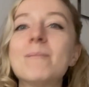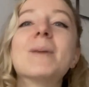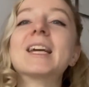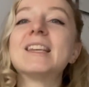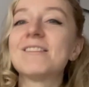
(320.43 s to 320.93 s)

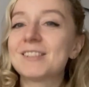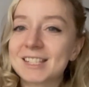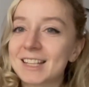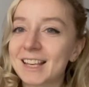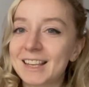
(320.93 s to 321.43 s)

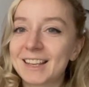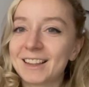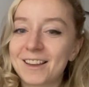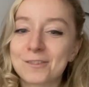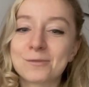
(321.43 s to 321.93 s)
magnificent in
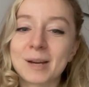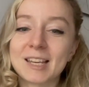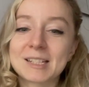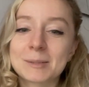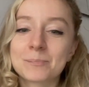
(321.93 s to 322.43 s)
a lot of
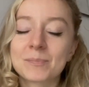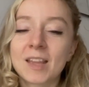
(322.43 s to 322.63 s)
ways.